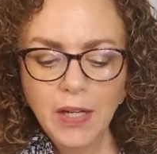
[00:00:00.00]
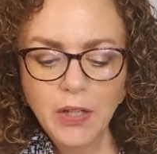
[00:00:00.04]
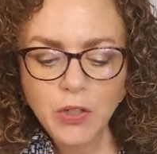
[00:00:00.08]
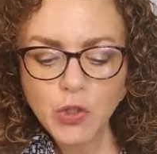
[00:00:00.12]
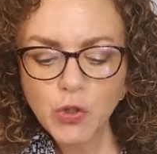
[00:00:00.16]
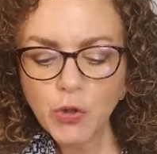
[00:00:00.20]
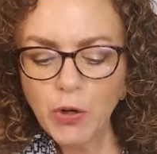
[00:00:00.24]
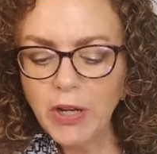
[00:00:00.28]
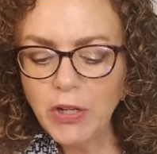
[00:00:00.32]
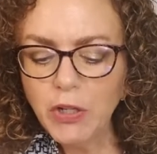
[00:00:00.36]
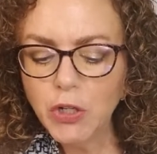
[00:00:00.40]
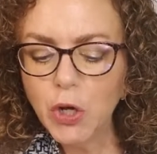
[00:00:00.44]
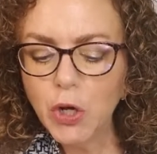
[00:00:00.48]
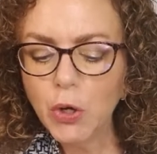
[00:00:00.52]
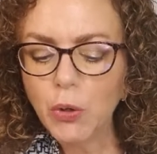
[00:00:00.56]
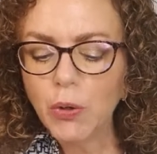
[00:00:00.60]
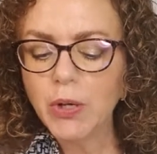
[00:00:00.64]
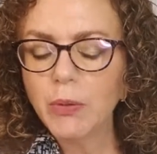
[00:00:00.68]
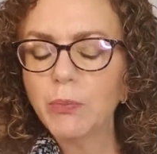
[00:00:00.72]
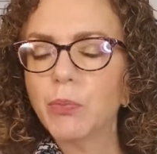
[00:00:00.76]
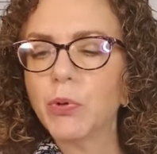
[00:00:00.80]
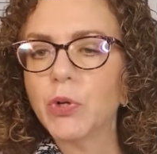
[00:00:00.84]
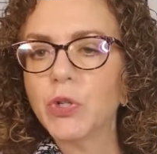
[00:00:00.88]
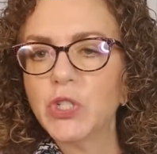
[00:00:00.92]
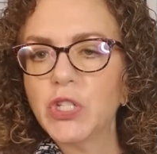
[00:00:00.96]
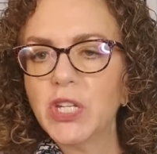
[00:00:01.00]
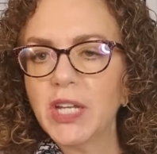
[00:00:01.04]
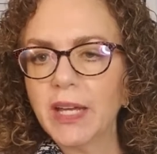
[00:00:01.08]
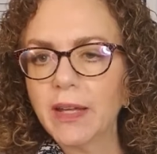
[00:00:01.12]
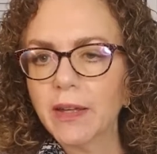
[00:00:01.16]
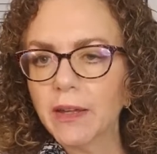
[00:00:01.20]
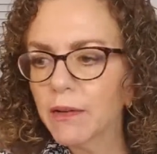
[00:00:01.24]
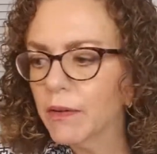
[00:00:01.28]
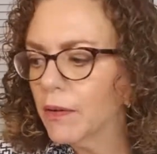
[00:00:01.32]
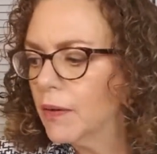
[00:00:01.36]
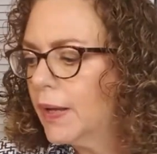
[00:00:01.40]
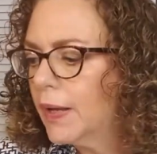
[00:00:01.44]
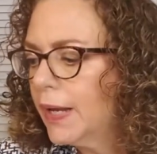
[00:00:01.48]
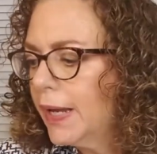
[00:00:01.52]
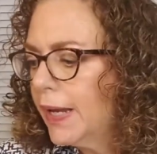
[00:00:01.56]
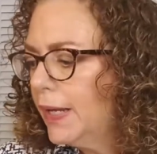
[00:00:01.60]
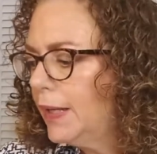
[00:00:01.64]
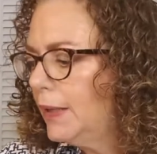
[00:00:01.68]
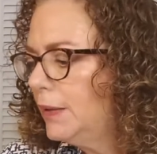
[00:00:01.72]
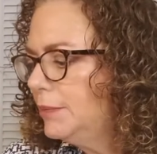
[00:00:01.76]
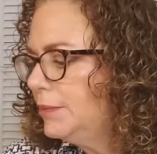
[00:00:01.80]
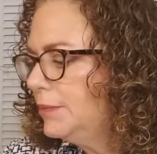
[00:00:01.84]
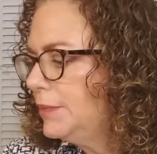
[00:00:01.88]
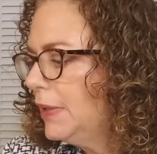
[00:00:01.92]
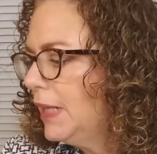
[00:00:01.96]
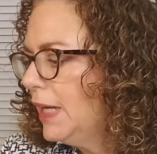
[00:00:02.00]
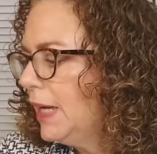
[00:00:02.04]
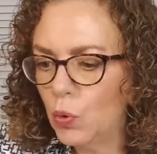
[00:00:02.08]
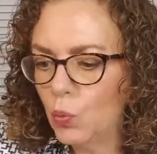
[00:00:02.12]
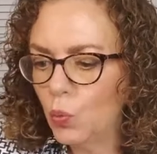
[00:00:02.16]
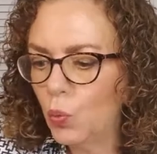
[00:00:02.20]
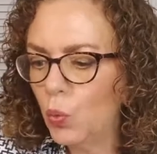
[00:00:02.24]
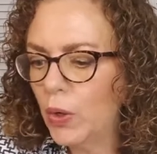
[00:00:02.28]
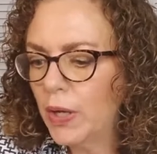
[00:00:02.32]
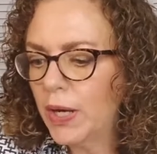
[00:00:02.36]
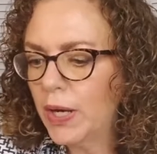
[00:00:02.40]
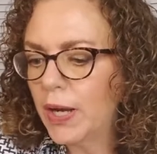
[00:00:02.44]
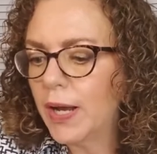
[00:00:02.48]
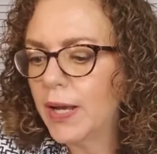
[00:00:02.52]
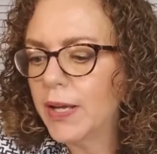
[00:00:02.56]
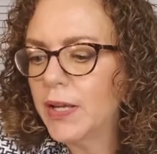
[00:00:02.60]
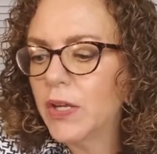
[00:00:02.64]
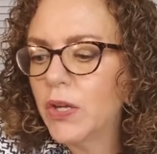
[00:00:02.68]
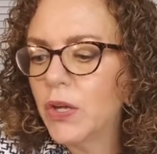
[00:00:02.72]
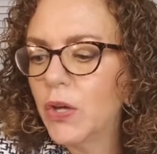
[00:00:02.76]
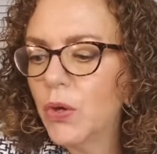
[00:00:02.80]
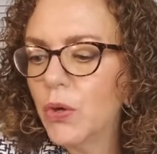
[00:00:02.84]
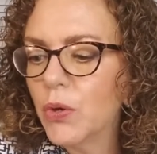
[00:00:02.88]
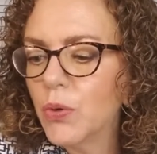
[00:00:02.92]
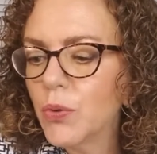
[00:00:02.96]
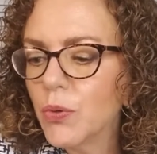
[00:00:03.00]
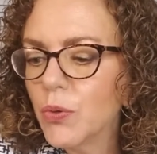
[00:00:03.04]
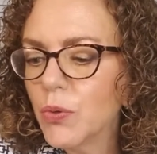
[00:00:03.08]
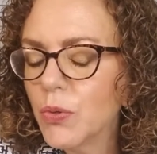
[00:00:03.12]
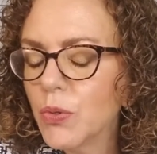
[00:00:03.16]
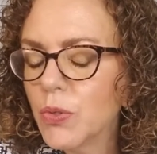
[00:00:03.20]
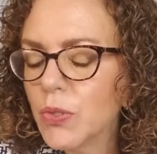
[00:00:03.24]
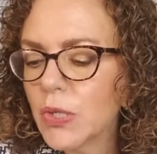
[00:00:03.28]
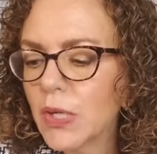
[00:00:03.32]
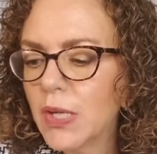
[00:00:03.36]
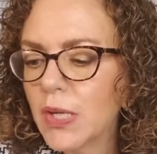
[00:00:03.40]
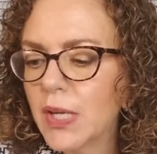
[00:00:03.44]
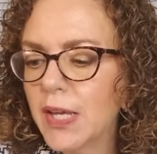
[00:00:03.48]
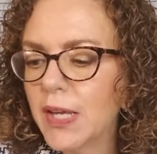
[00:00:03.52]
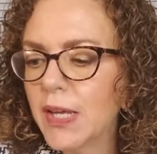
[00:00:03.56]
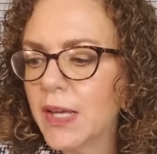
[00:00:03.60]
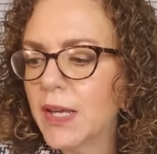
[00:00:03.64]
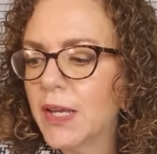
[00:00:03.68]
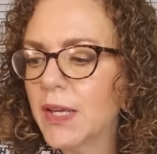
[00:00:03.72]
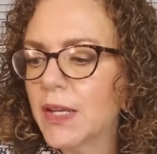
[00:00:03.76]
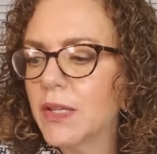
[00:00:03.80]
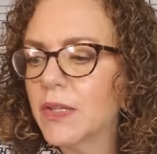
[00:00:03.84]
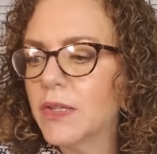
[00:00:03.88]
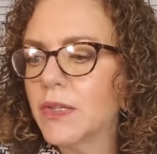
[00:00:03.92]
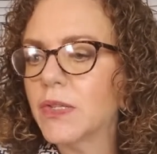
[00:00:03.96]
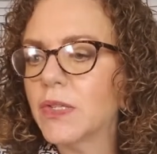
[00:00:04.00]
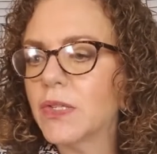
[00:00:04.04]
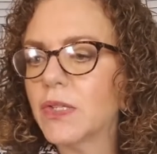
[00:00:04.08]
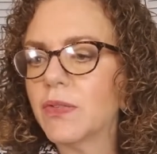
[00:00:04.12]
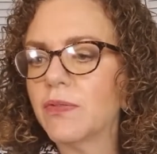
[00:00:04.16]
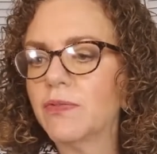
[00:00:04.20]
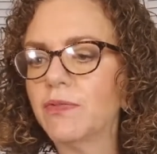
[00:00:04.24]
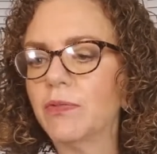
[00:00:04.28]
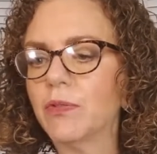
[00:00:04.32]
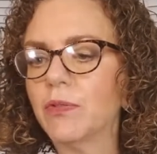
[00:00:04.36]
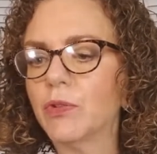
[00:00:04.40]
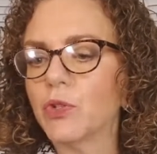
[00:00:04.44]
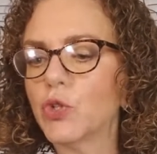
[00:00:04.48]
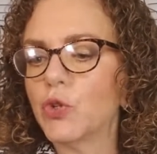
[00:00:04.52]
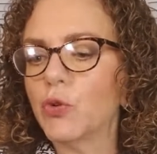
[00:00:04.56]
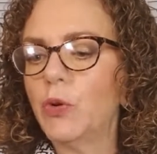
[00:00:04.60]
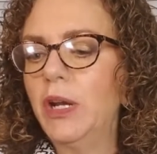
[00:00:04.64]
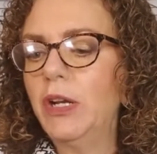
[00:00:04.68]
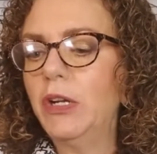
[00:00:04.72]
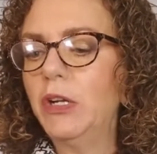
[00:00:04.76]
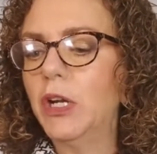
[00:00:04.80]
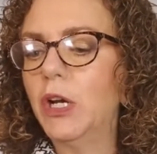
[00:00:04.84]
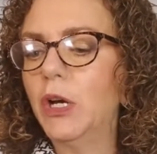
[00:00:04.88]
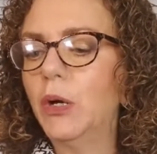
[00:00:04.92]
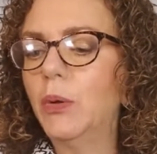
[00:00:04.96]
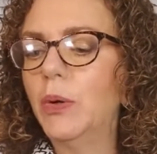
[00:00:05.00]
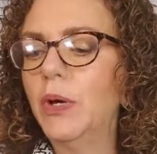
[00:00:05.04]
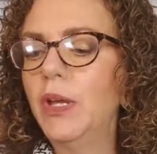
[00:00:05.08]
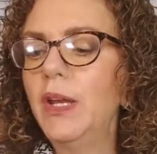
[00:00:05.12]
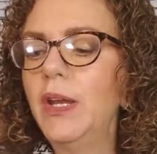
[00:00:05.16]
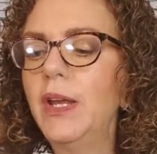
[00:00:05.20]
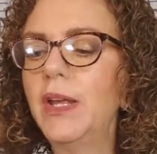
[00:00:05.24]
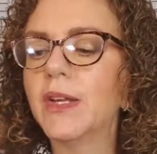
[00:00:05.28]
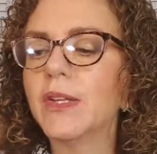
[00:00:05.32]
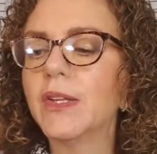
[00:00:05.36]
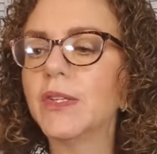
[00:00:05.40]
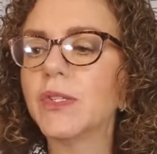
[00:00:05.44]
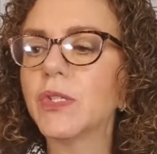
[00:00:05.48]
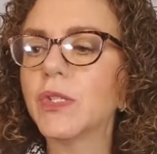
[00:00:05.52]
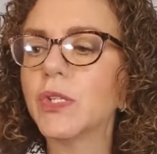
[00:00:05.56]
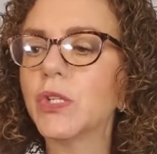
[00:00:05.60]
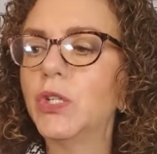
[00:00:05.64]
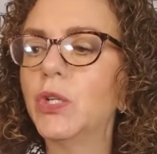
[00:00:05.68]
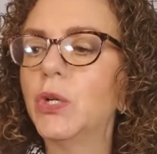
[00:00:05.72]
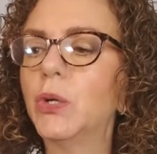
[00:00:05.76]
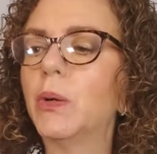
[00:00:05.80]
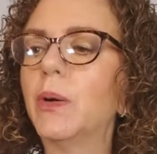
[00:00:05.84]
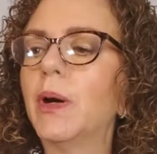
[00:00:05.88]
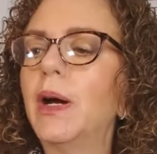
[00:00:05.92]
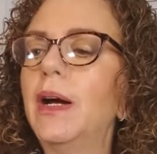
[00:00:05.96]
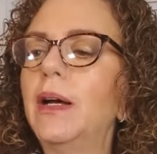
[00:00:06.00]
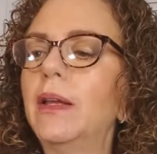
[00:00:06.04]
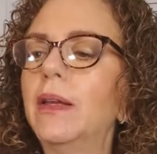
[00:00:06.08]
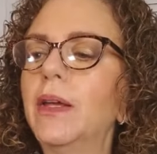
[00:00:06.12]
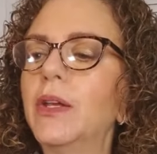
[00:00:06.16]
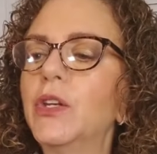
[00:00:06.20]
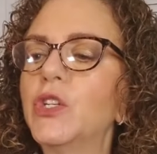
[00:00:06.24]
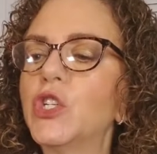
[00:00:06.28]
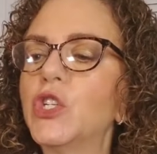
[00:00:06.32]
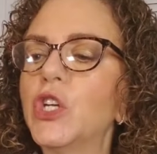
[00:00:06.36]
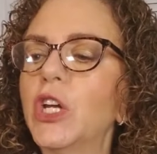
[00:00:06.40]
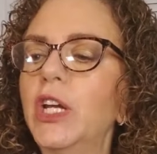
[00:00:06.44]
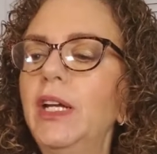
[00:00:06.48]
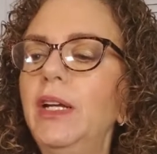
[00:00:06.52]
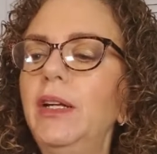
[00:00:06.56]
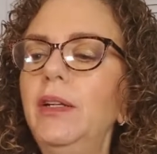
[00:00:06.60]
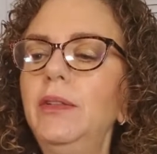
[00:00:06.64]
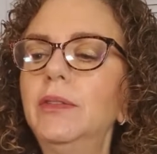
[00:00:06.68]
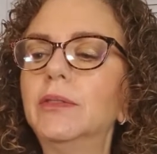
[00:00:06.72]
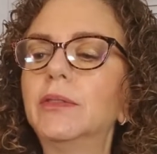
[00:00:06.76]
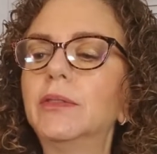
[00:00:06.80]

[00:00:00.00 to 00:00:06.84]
Tretinoin particularly, what I use is for tretinoin is Curology.